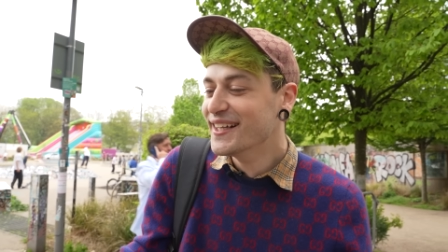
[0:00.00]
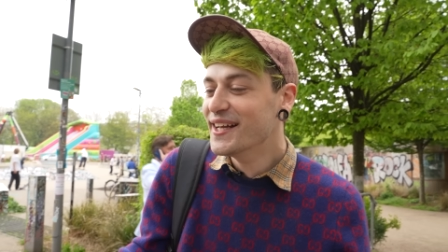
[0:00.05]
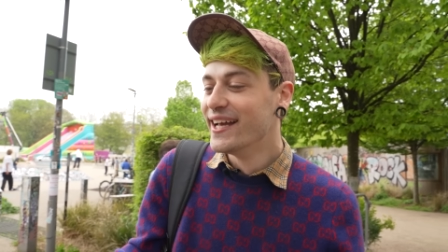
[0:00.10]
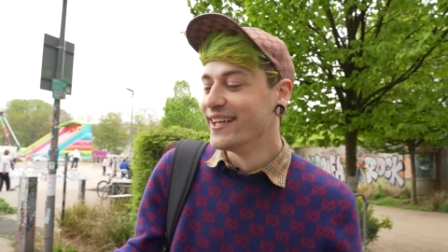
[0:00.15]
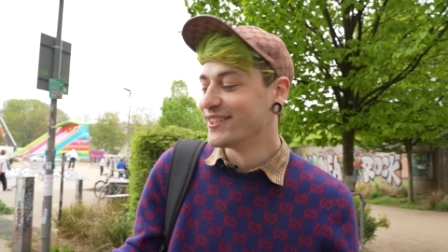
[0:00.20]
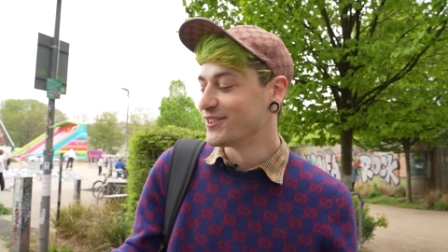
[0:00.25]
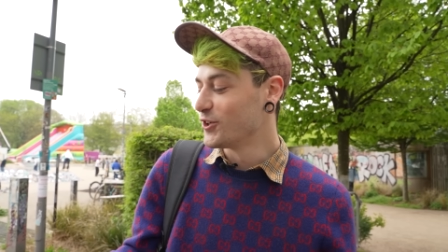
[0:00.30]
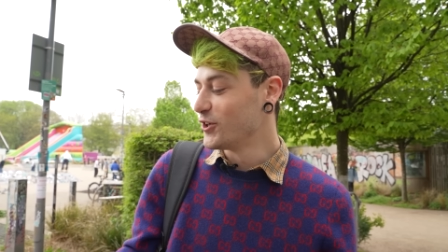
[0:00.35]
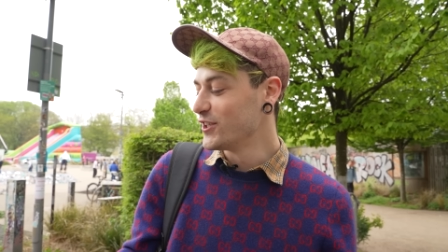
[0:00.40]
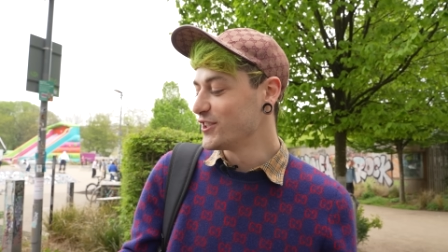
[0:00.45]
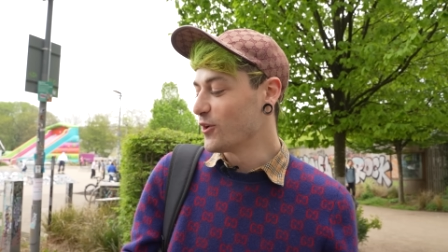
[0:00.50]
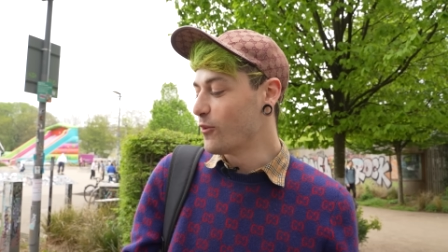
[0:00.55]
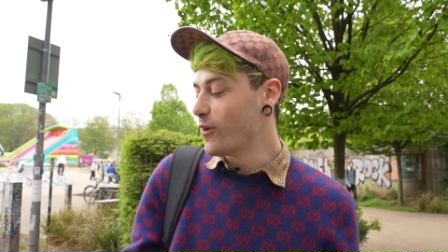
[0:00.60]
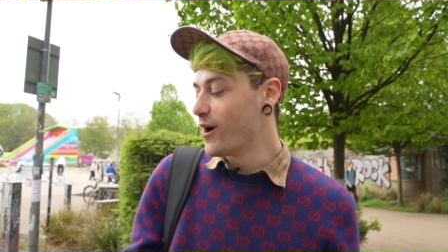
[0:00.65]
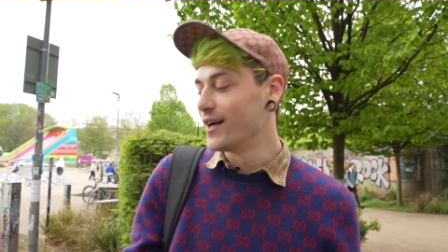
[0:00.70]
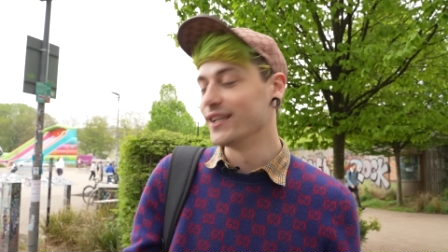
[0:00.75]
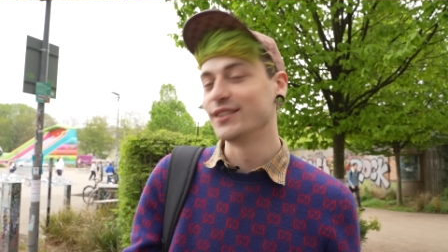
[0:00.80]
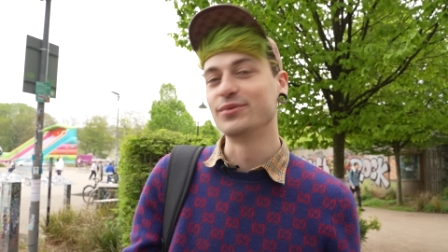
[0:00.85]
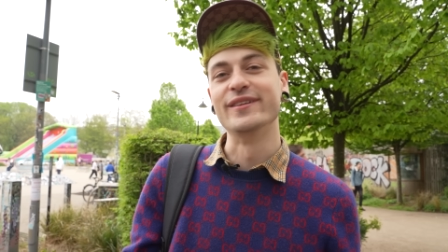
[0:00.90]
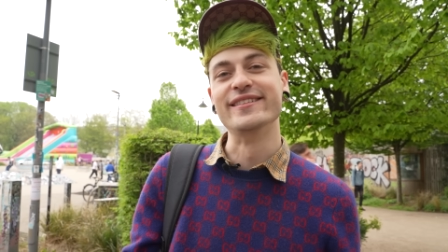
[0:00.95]
It's always the
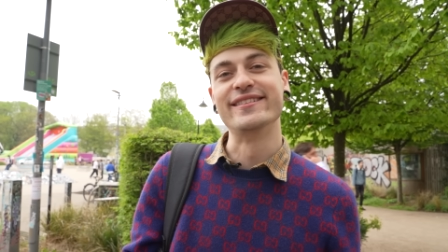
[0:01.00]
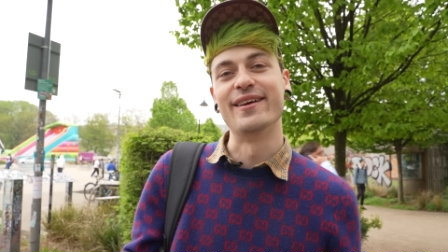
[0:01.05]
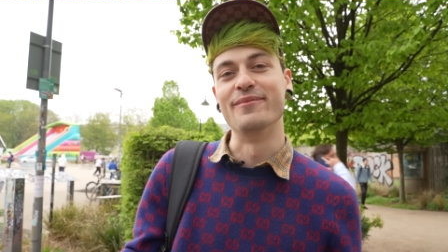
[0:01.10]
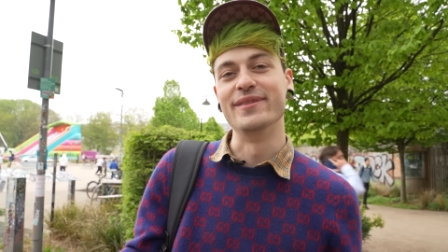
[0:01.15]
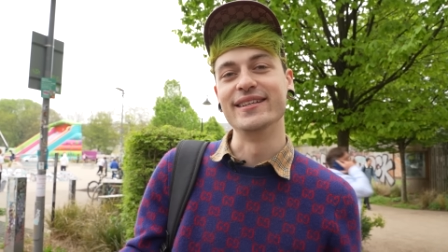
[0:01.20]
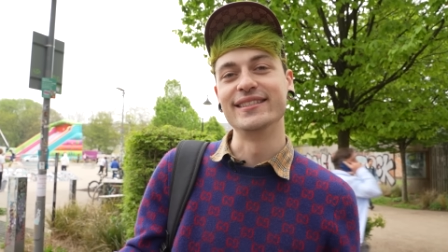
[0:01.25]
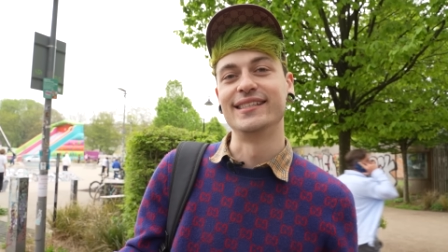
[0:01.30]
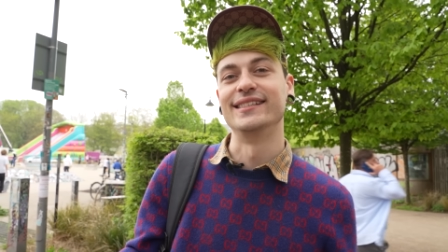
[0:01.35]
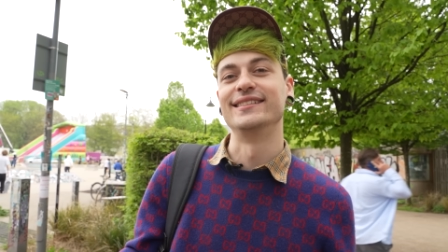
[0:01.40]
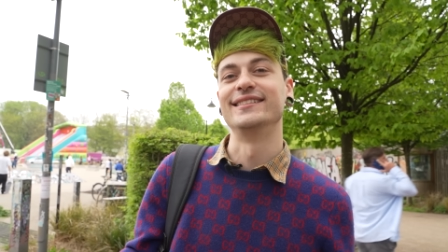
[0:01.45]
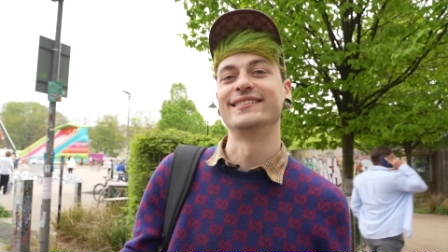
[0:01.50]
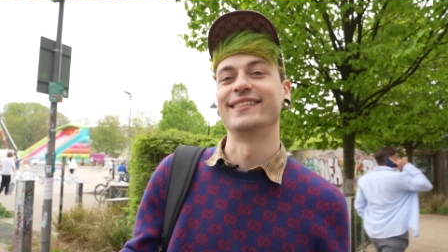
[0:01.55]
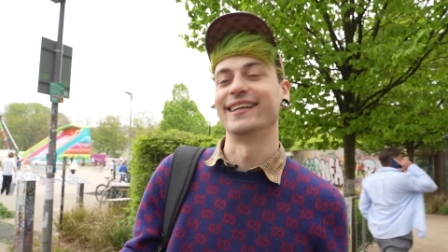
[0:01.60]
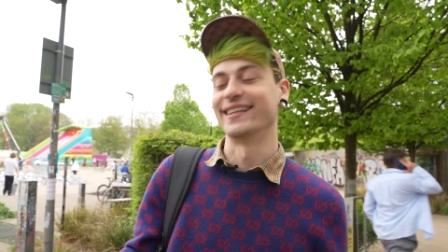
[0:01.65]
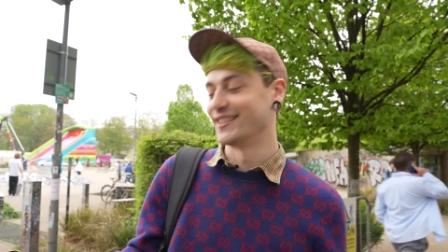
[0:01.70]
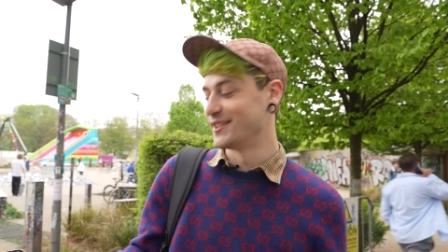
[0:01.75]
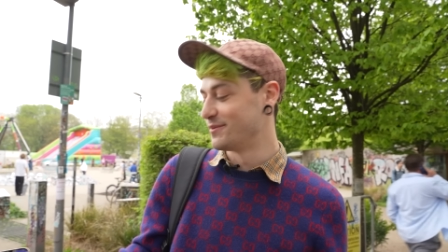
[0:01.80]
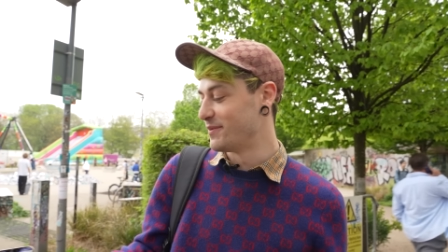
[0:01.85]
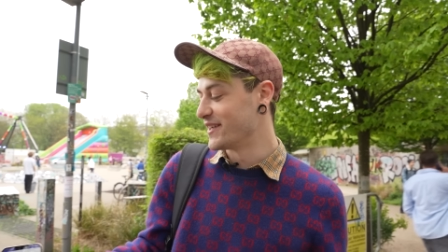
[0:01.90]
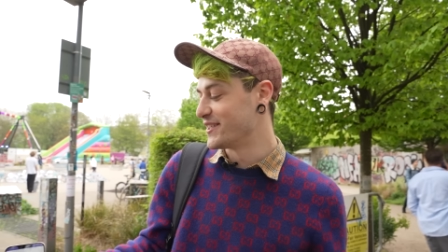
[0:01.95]
worst when somebody says it's like
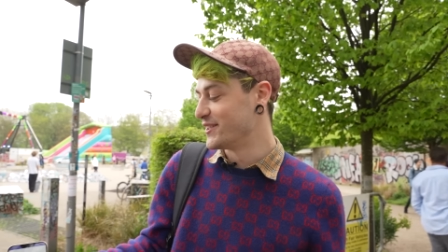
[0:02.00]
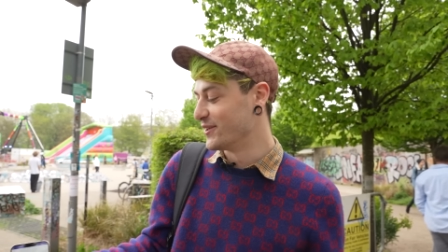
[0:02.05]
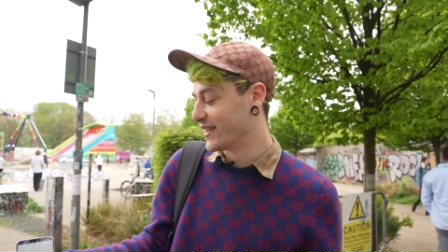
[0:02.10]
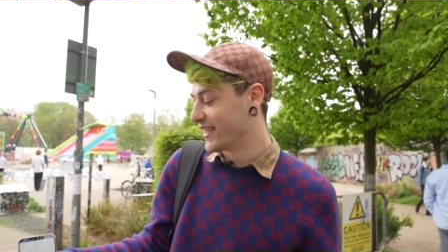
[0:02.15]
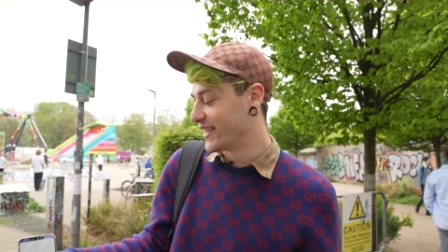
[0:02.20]
a special